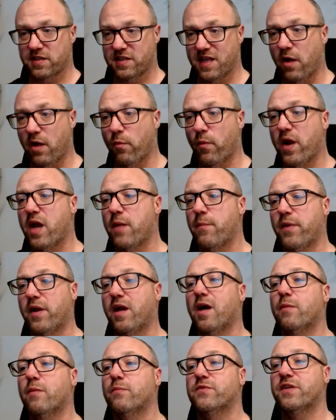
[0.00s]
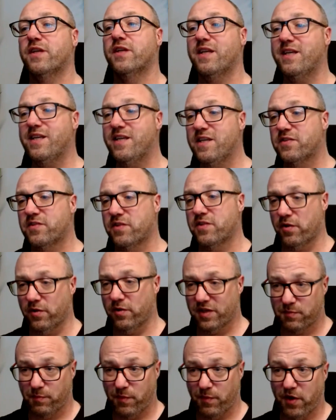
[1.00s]
That way it becomes an easier
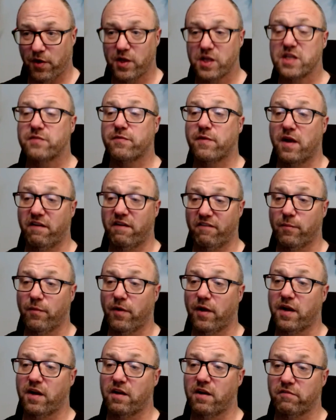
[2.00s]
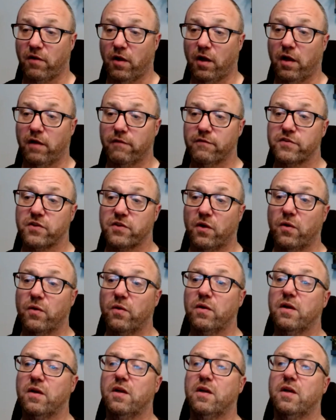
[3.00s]
experience for everybody involved. So,